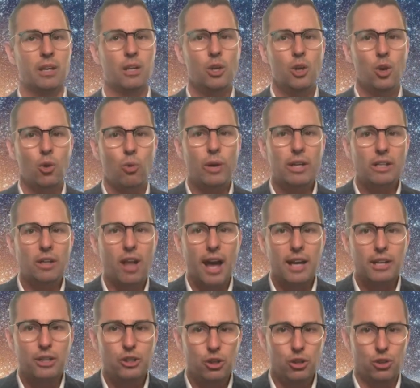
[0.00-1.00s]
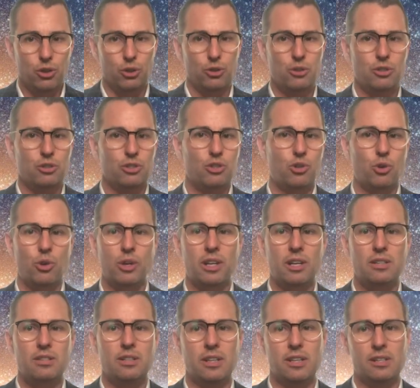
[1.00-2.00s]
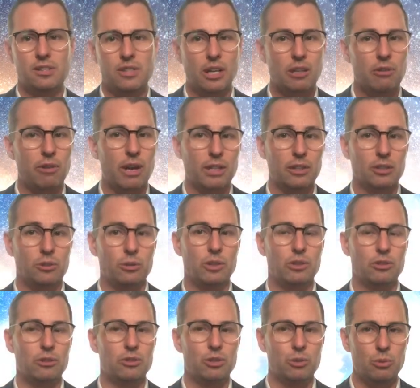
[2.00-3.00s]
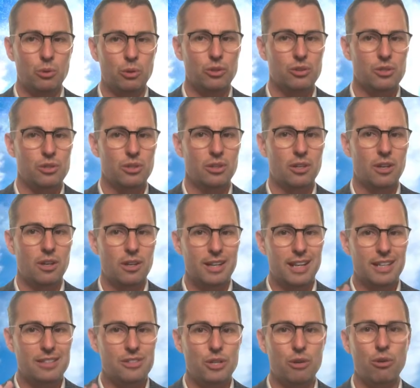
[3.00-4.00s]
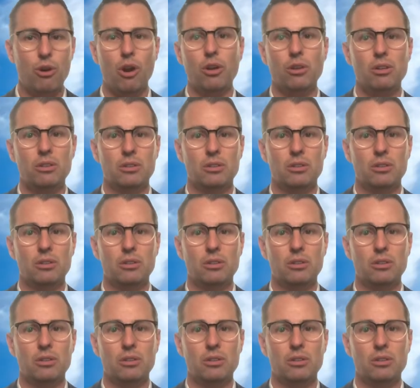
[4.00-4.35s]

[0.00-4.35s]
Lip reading: We'd like you to join us in accelerating the world towards net zero.